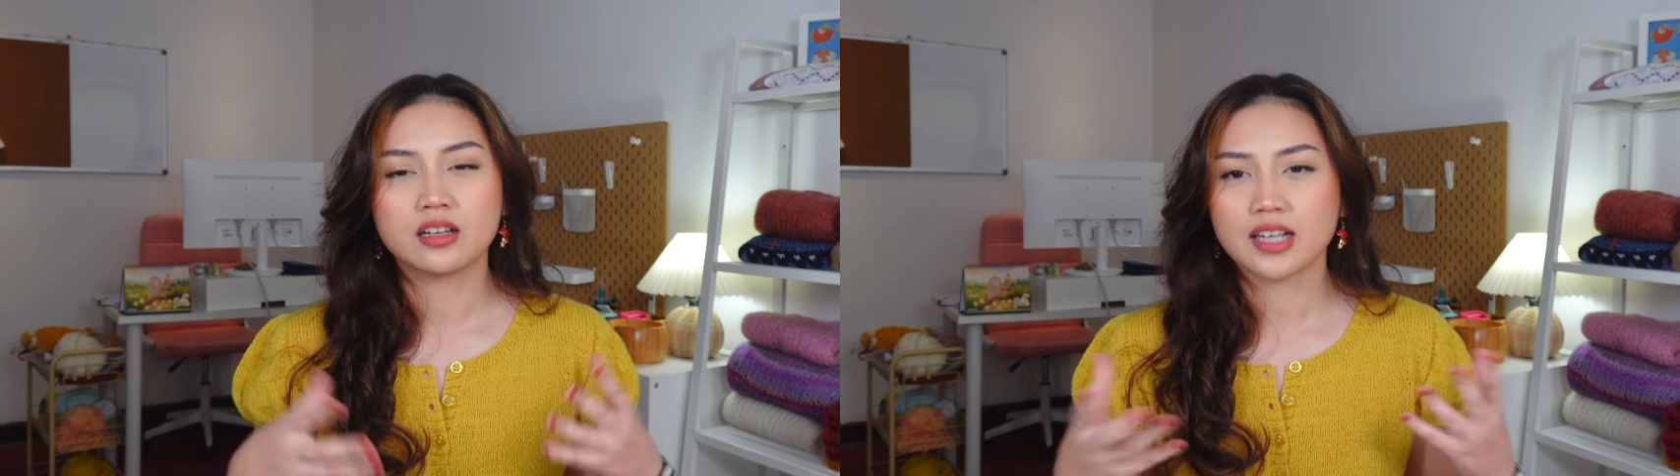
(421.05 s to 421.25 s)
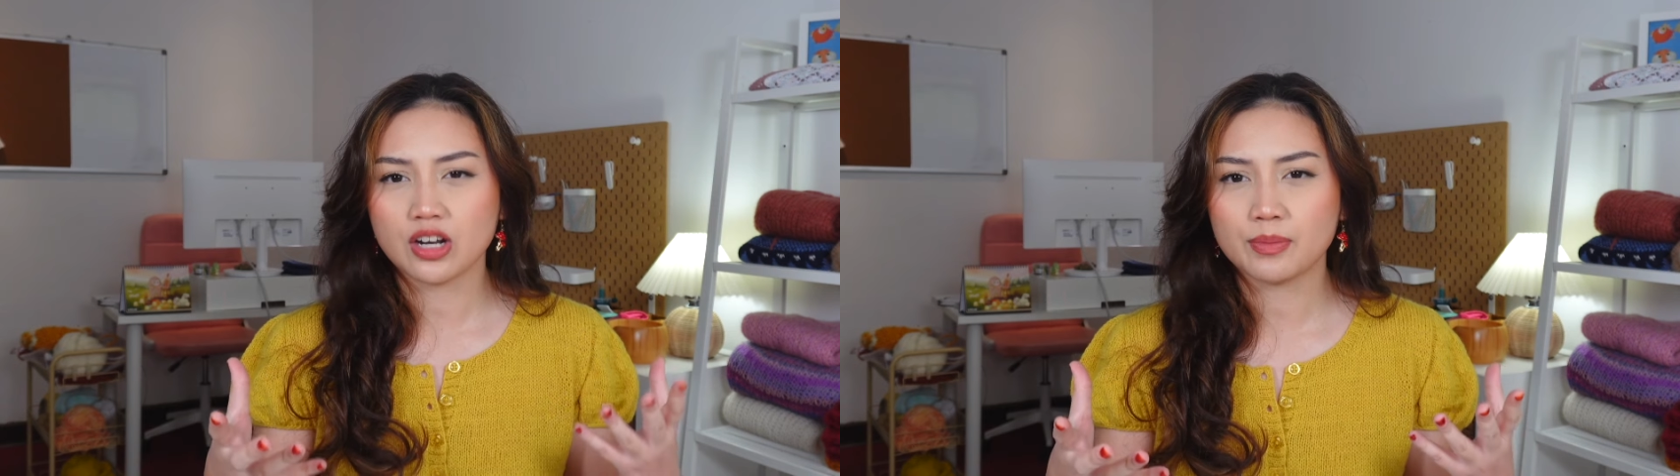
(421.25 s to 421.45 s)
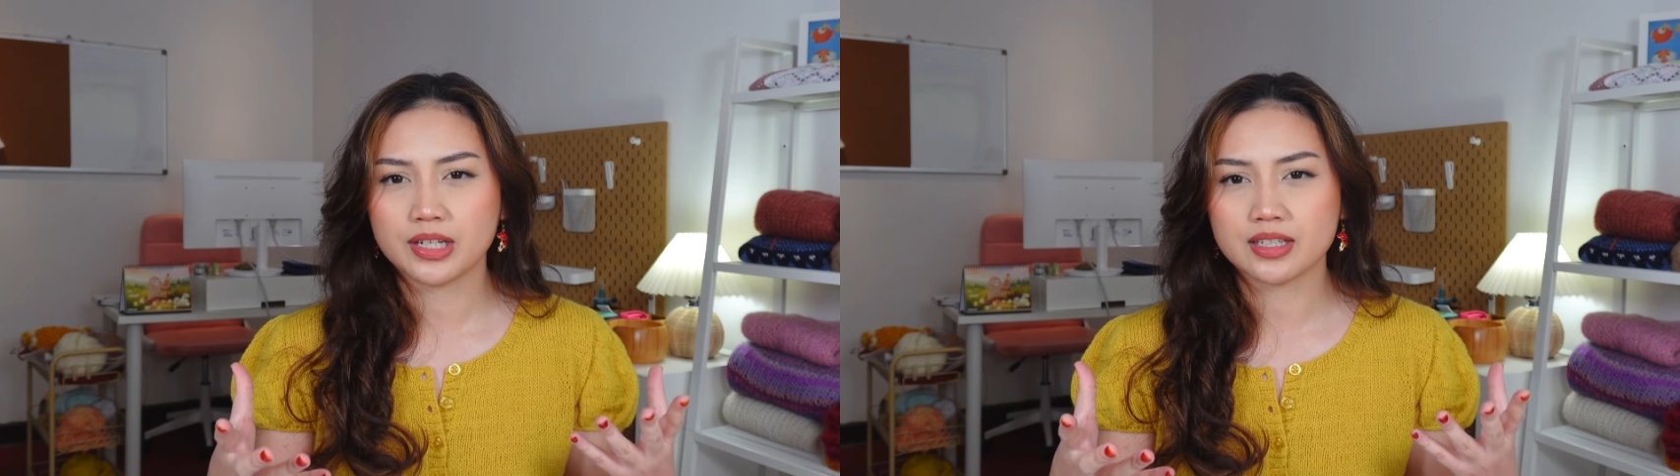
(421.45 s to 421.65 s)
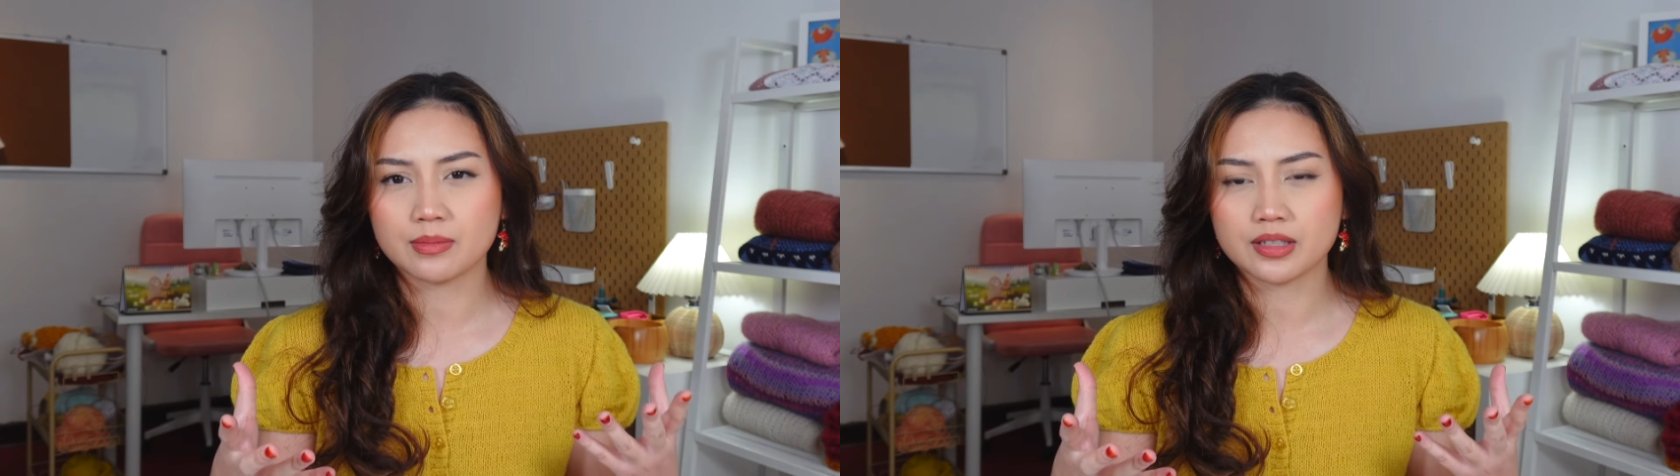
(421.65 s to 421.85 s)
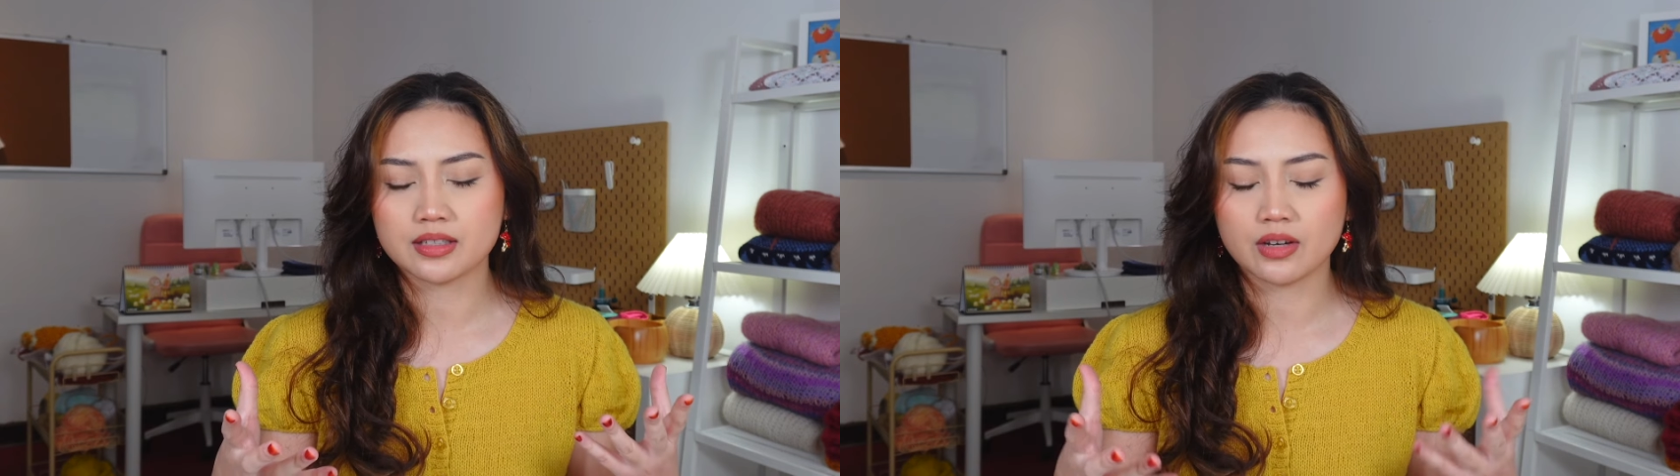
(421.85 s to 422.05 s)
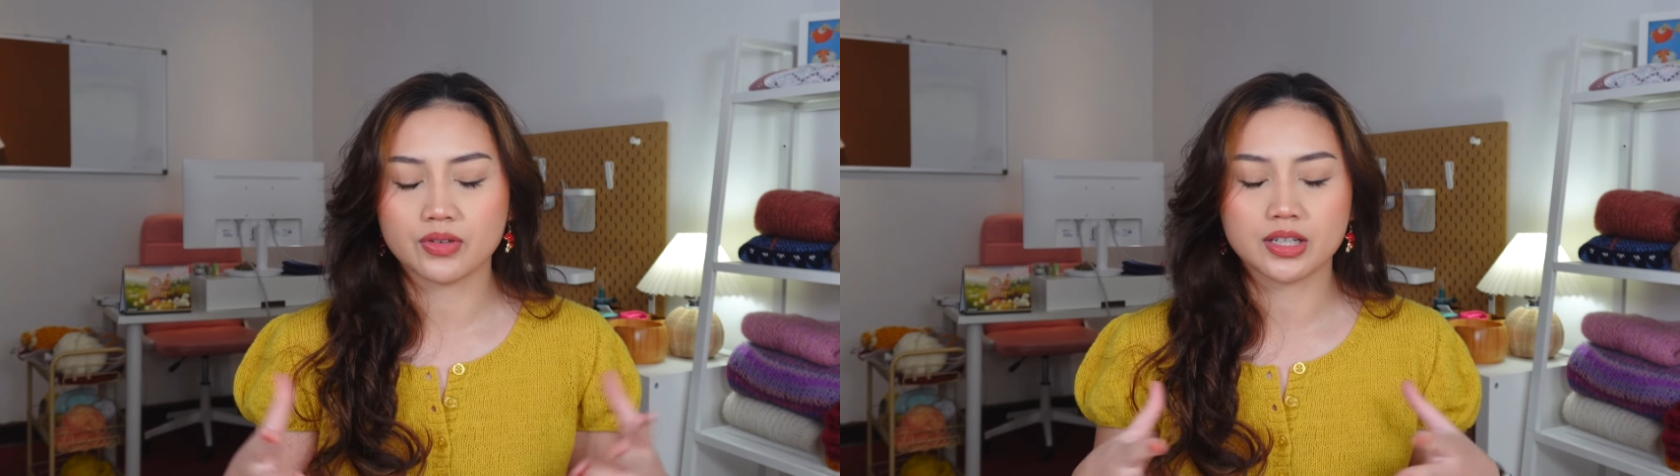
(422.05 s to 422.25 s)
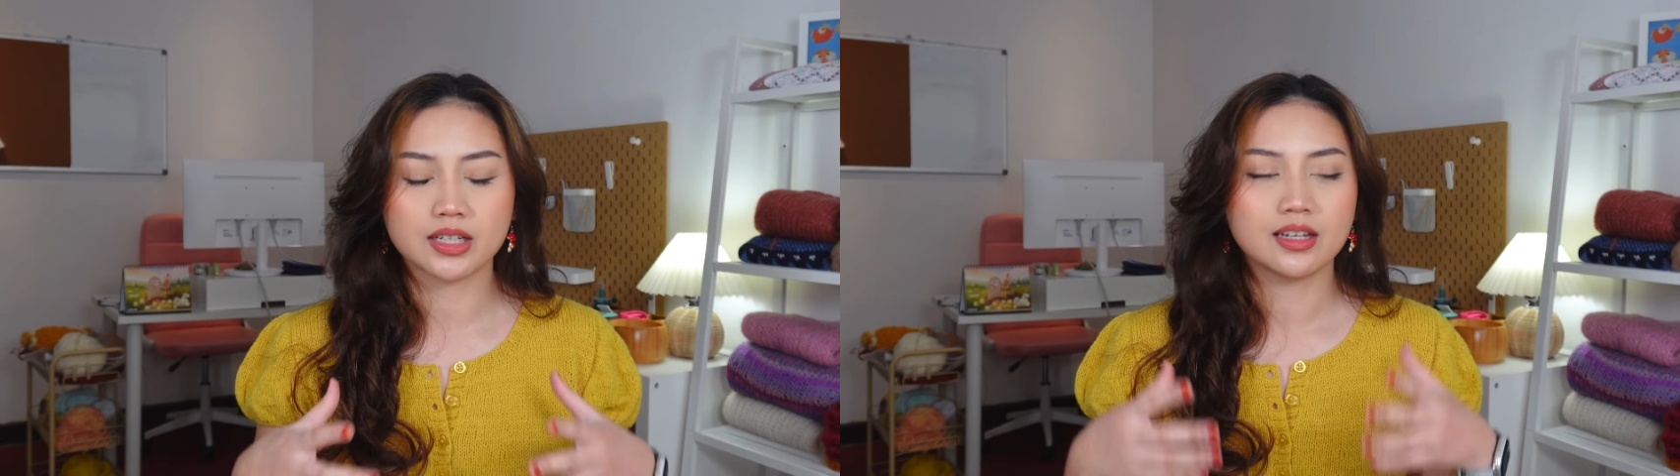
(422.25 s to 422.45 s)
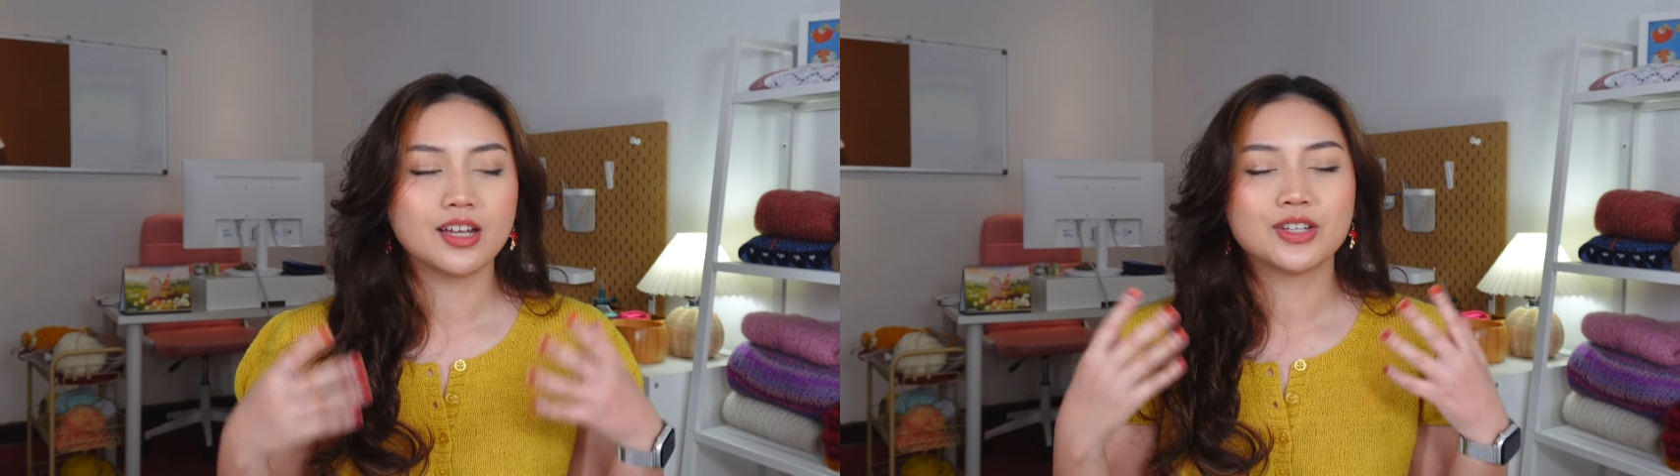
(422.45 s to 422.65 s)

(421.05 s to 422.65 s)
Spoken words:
kind of many times I say really,